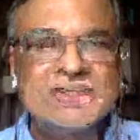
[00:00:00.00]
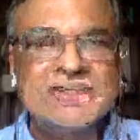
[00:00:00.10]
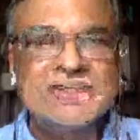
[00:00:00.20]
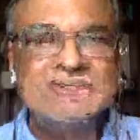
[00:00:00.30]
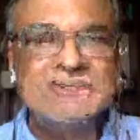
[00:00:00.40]
just
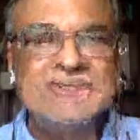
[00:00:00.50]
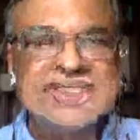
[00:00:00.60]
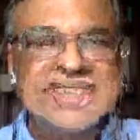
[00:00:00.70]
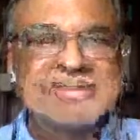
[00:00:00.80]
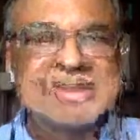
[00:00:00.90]
get bored
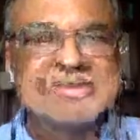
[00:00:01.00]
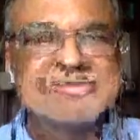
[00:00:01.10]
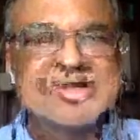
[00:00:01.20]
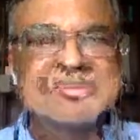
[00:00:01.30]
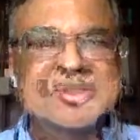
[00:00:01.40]
and maybe
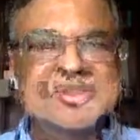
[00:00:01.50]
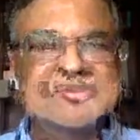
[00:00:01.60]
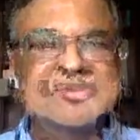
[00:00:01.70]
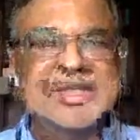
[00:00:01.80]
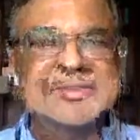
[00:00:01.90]
fail because of
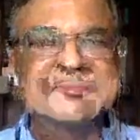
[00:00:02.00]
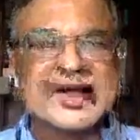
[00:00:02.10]
that.